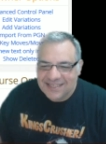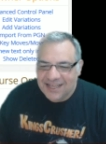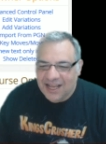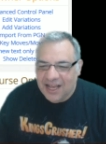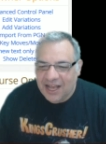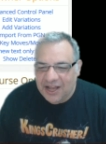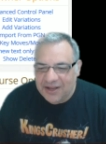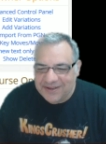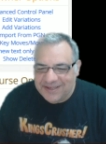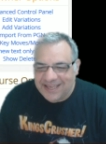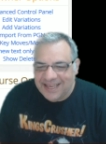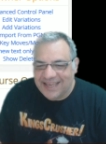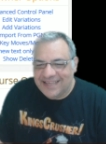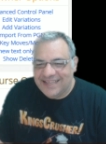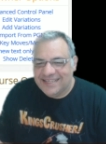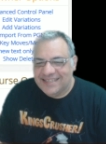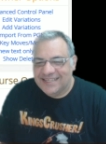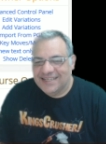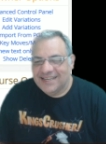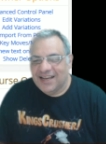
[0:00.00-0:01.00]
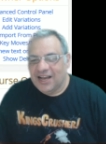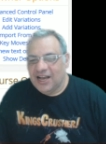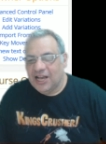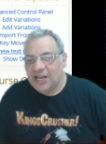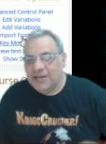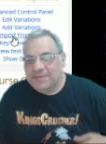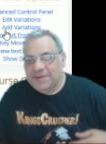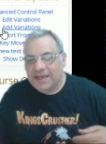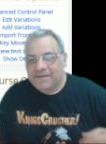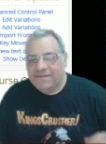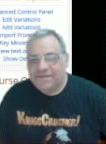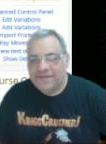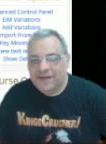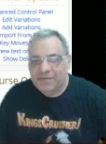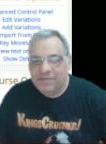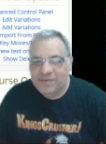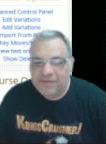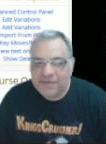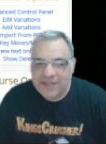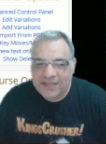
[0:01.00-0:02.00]
Okay, I hope you have
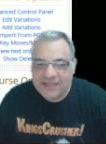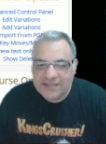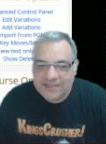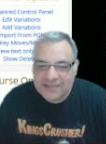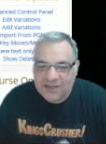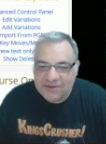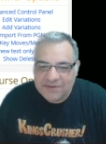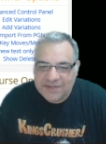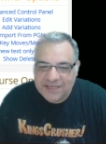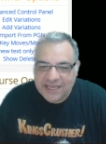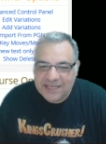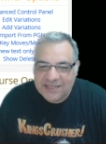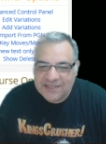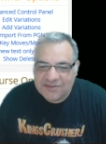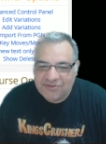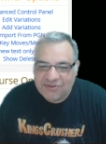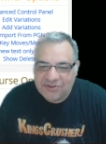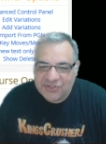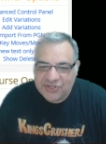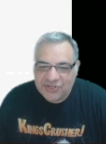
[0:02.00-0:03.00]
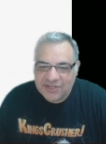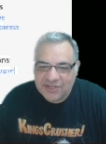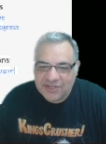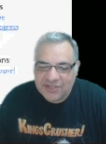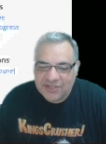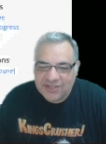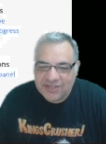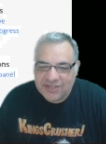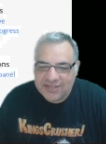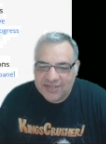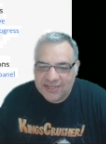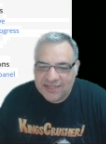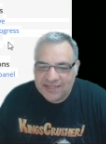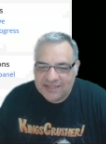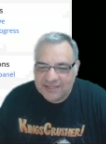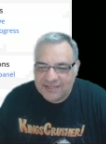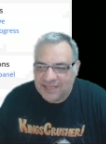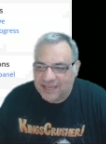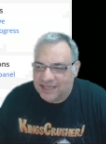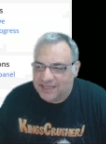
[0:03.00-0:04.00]
fun with this. So King's Crusher Tactic
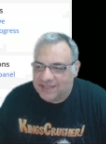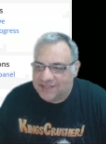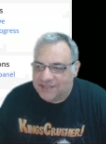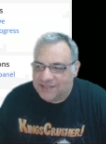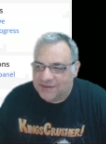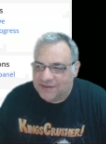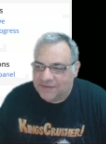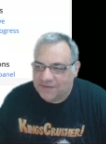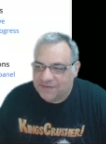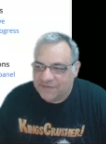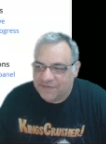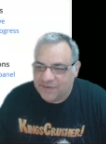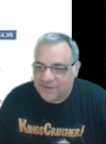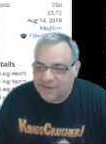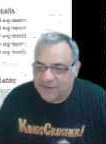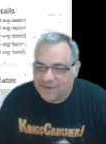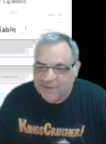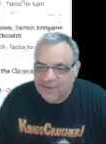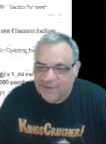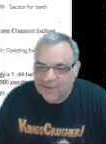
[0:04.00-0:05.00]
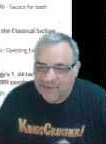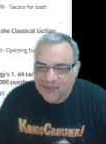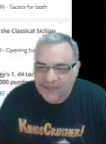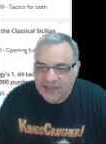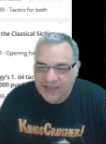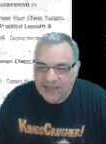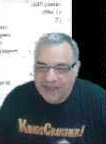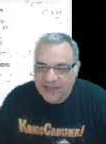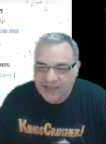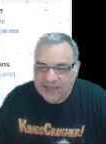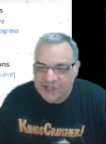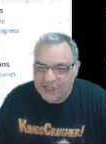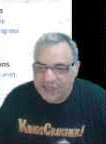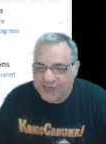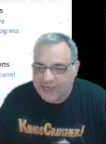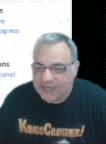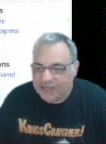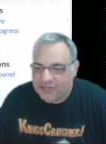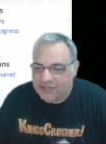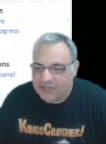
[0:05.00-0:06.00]
Snacks free, and
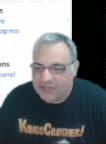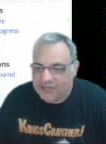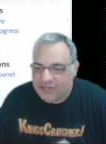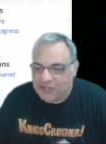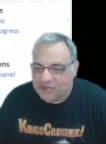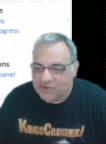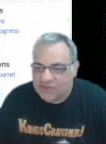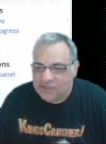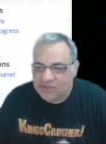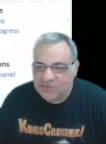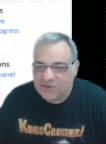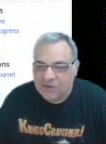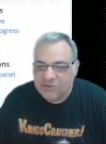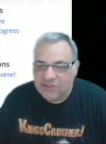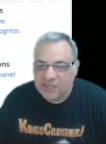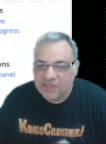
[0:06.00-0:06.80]
check out the other two as well.